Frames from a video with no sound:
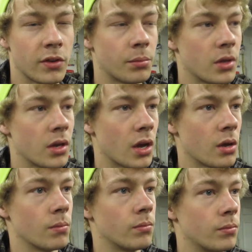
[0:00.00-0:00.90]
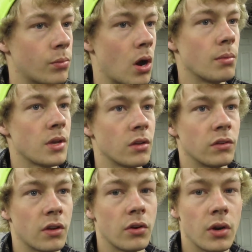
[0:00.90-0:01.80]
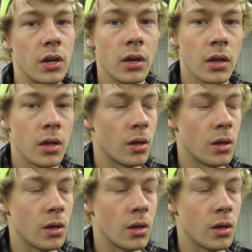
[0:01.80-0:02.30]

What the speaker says: something, I'd probably consider it,